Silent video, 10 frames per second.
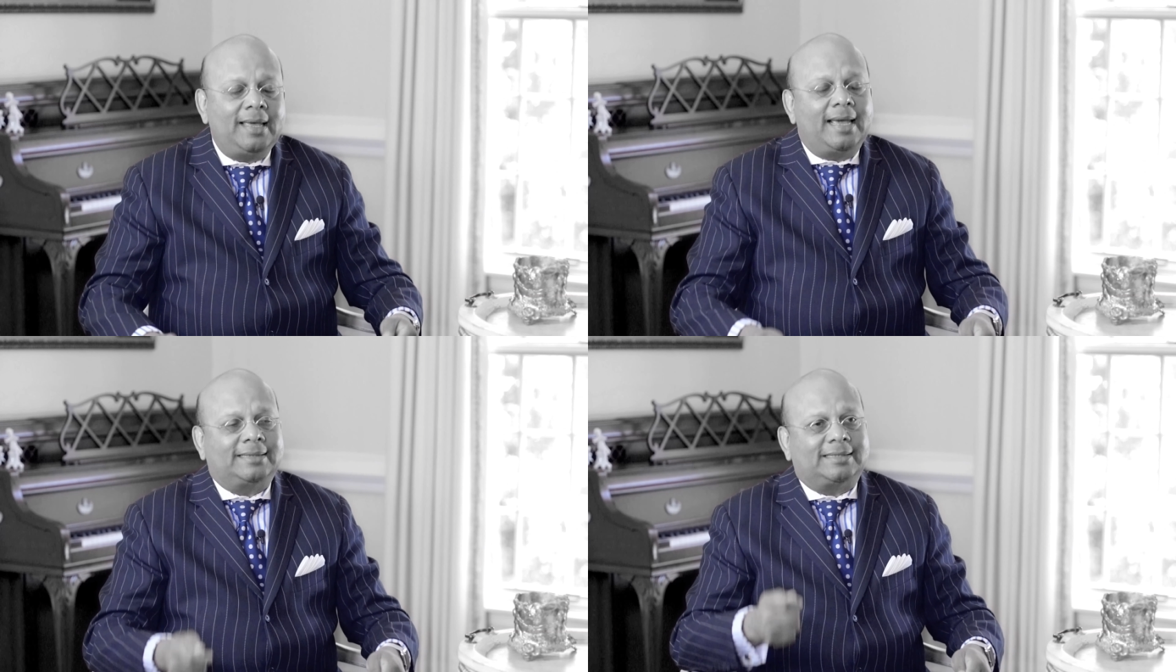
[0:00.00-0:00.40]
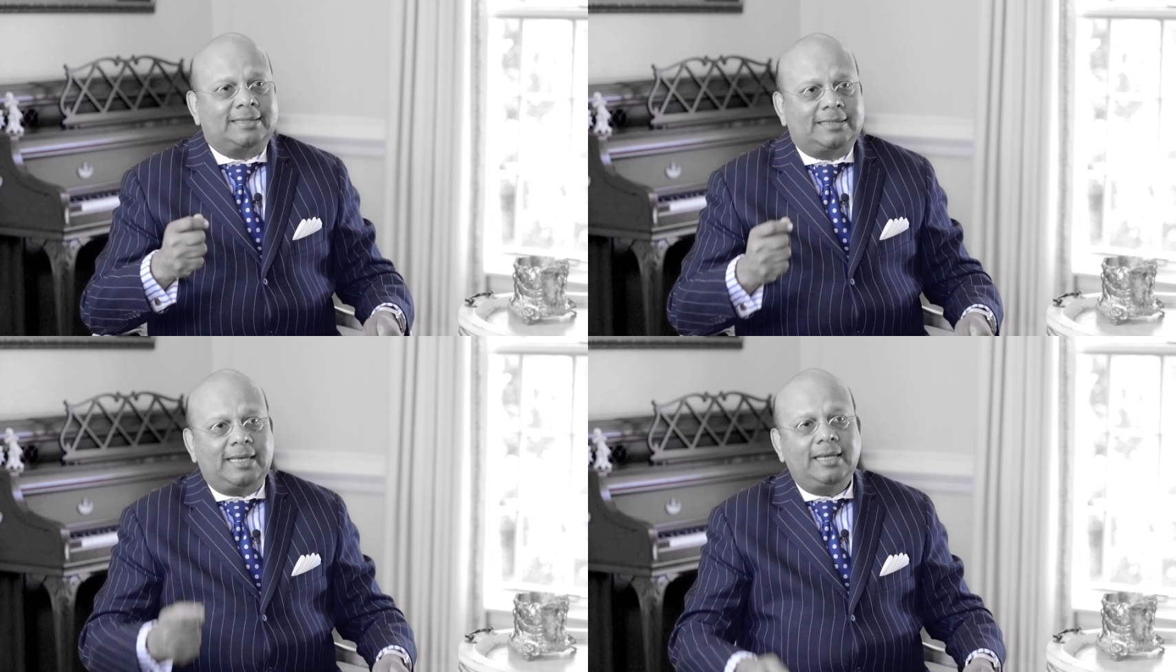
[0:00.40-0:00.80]
It's the
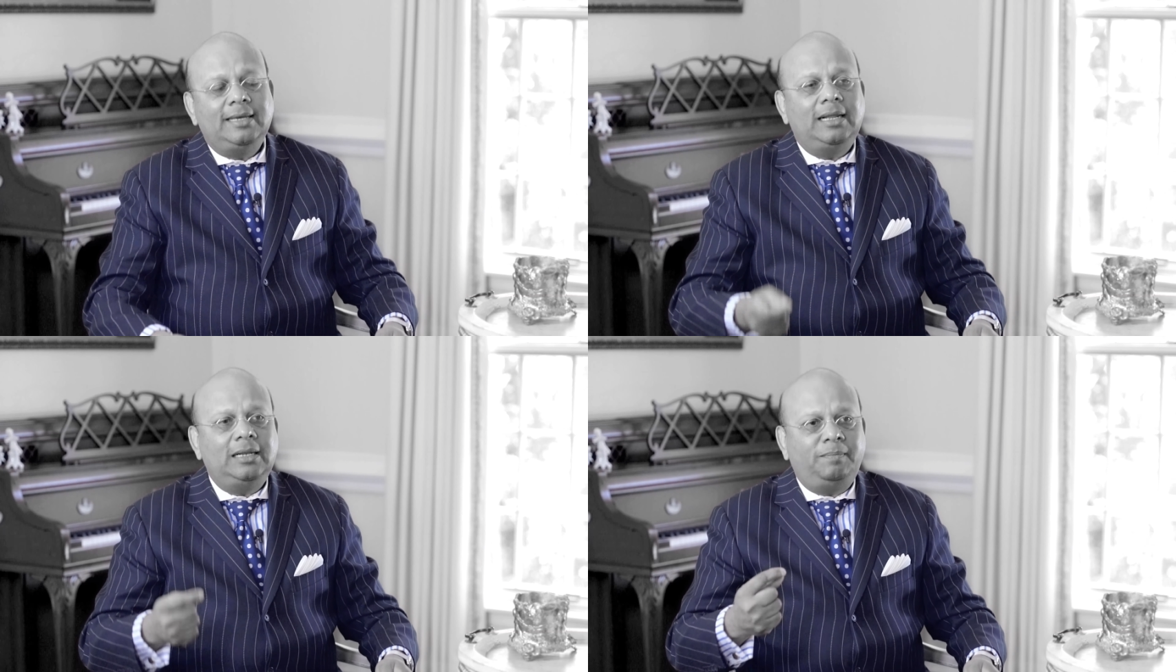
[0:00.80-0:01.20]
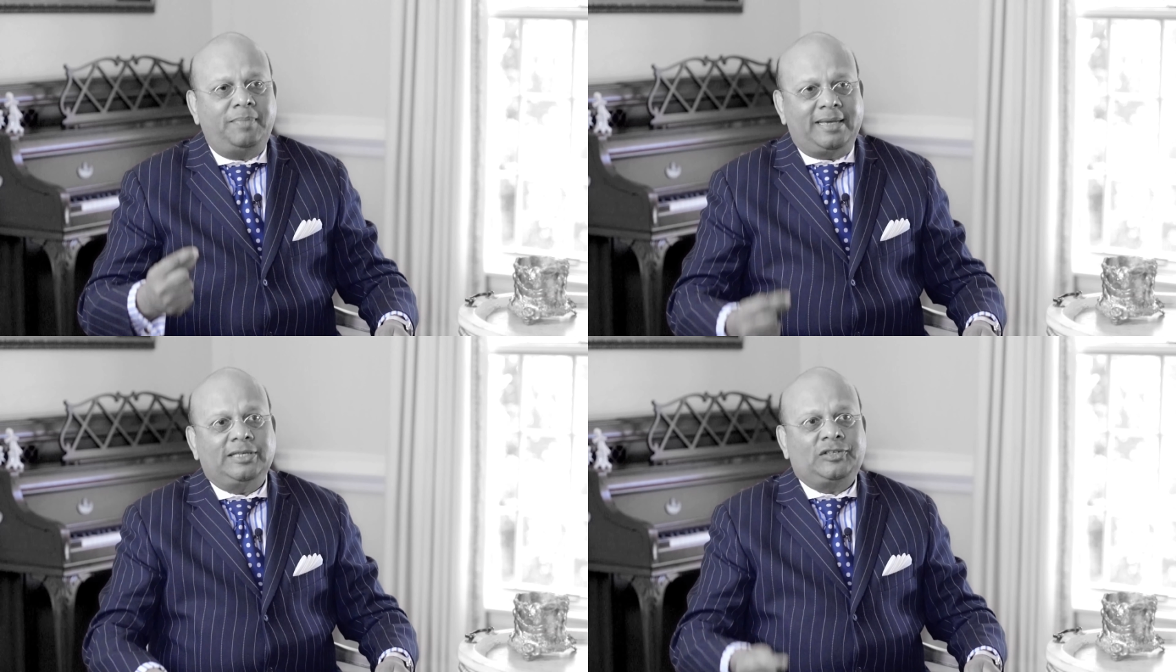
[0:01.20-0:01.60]
single
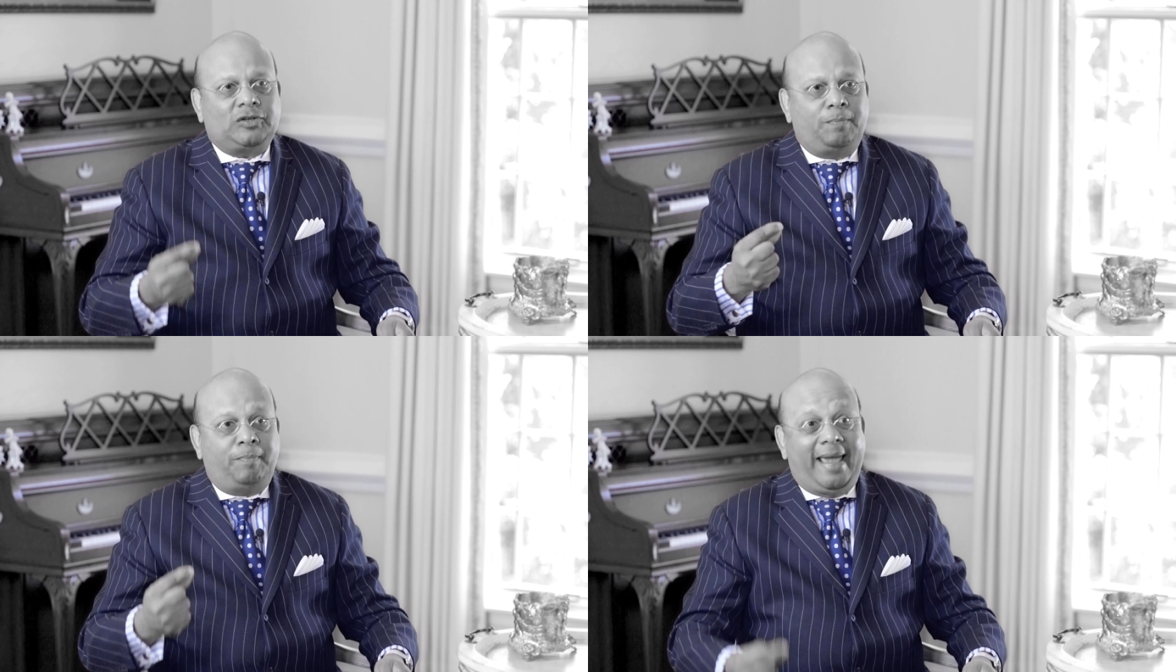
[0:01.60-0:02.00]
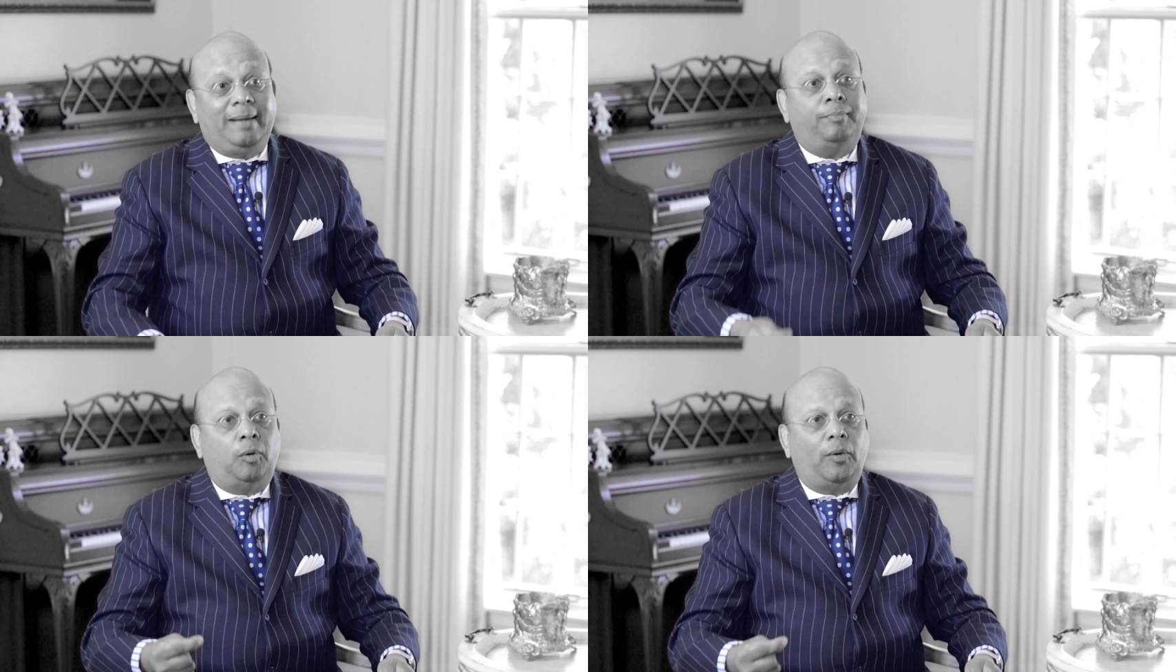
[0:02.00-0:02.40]
biggest
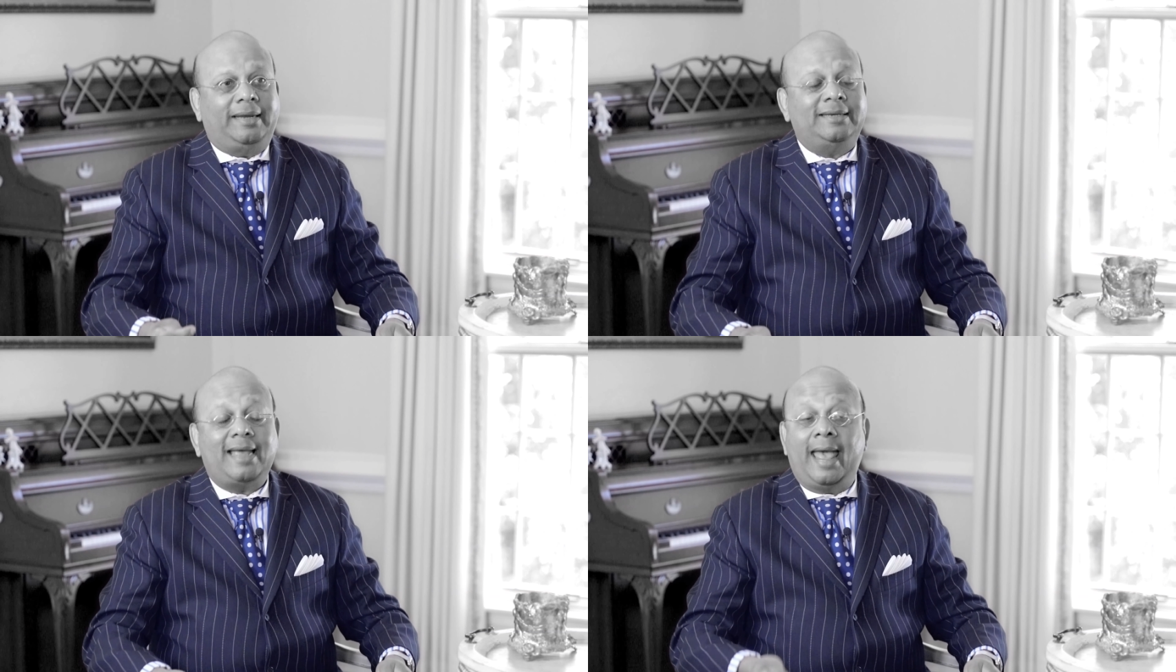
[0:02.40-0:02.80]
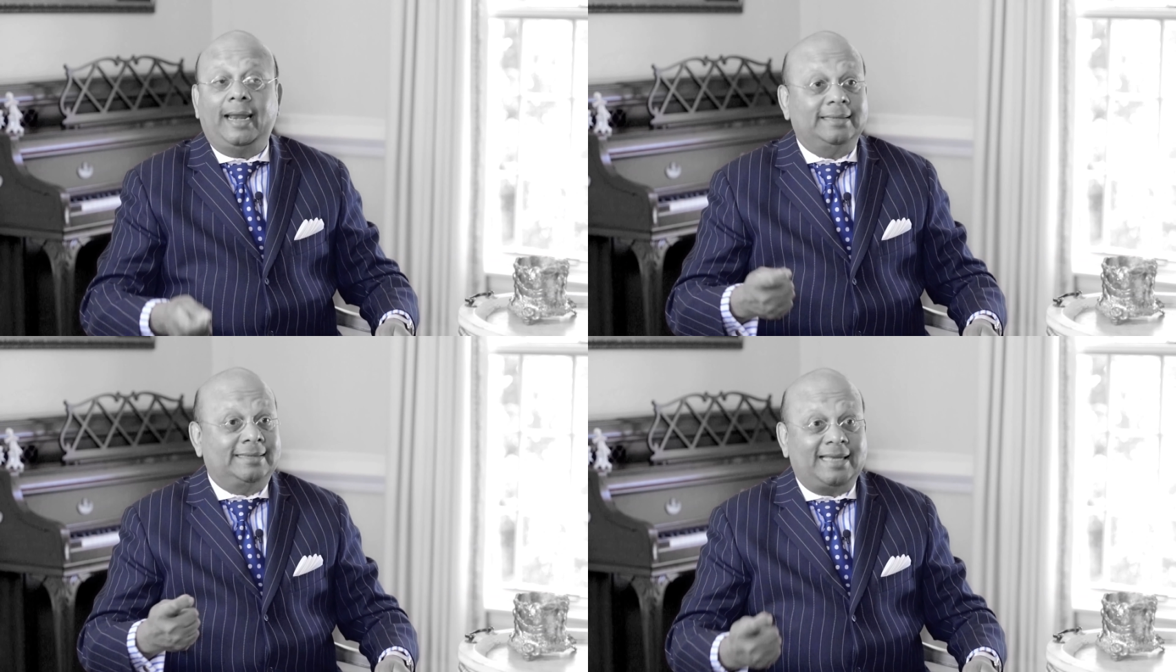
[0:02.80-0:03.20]
pain point
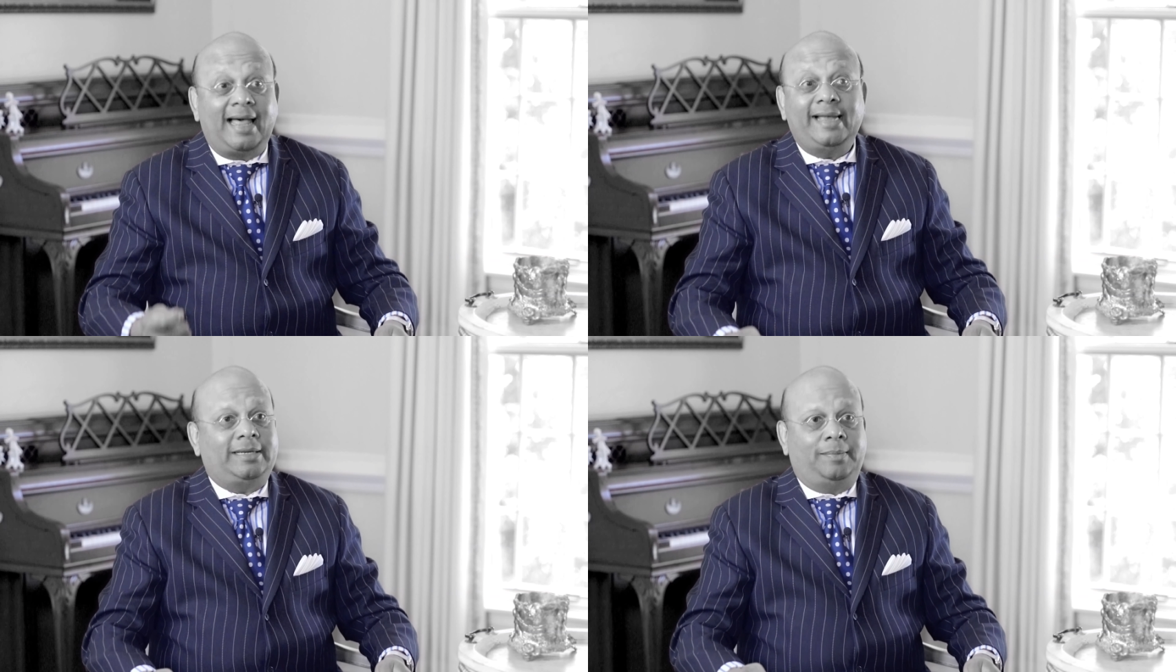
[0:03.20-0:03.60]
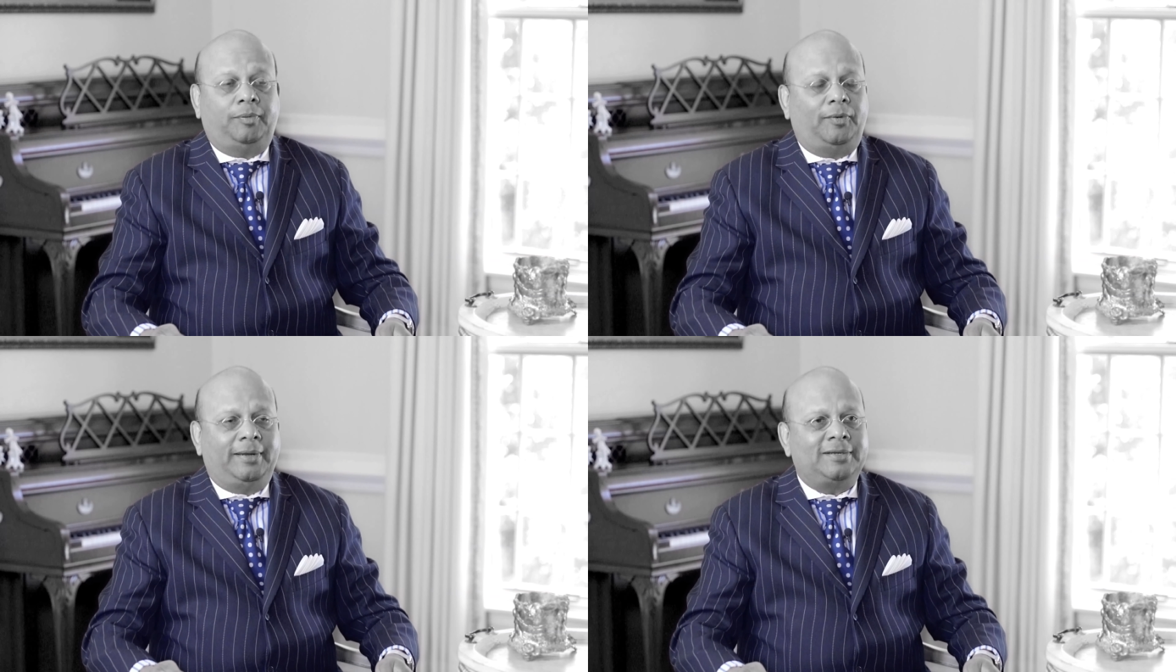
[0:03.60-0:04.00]
and anxiety
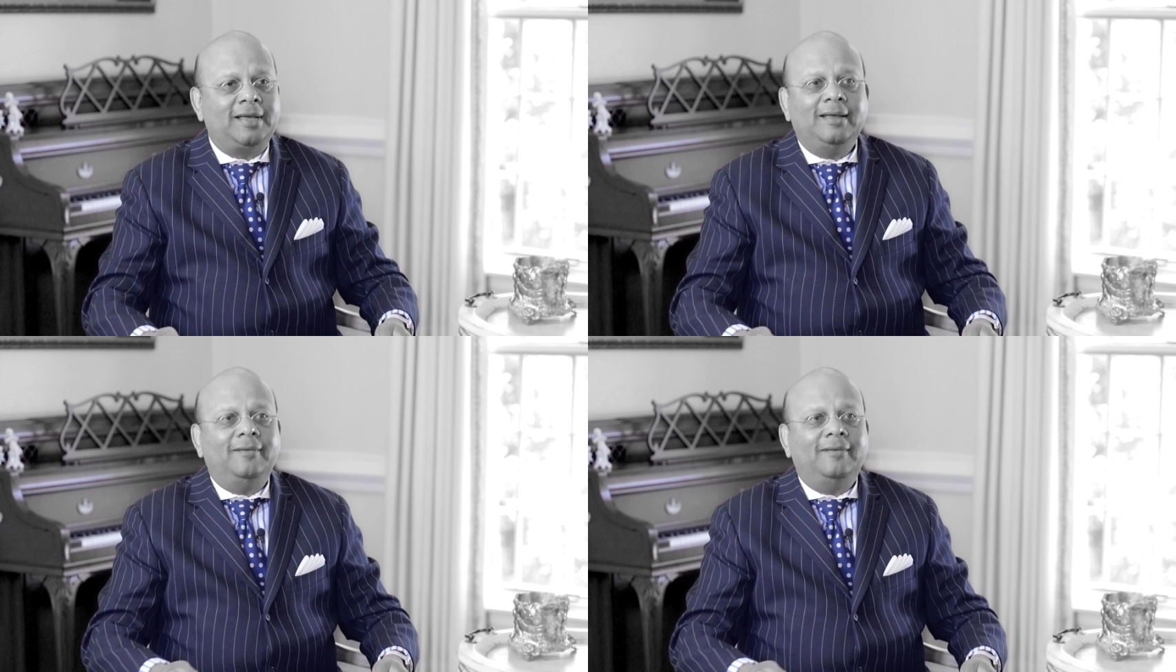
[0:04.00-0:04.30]
point